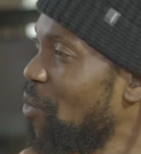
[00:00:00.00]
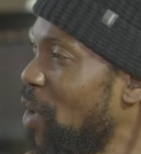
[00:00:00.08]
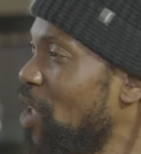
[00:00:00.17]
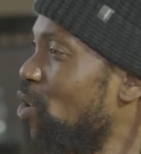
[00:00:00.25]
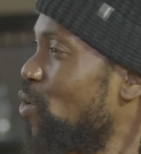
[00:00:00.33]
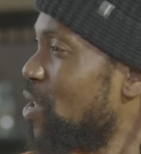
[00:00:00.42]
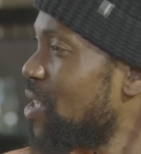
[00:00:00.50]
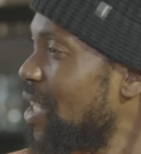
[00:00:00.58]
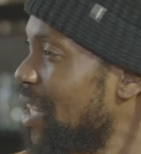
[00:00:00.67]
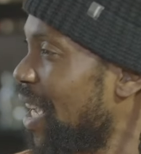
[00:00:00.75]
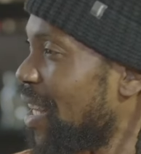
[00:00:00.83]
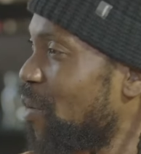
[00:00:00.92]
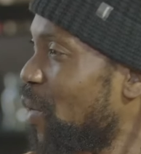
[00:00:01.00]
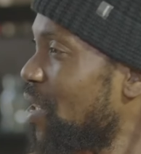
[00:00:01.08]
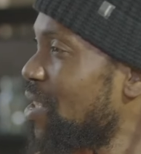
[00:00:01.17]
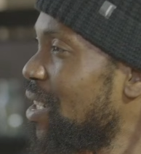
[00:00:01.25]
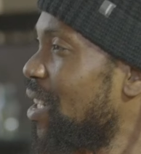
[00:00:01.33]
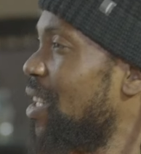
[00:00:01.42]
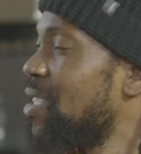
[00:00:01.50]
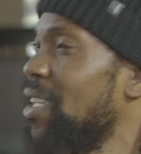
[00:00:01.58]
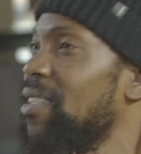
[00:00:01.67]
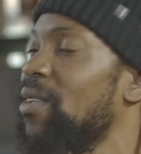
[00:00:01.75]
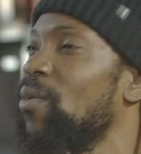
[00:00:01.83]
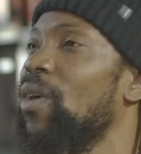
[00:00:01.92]
make you see the other person in a
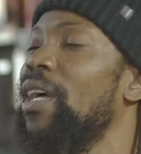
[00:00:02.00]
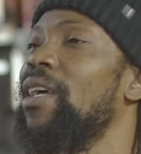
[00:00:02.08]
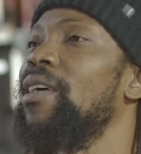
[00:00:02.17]
certain way.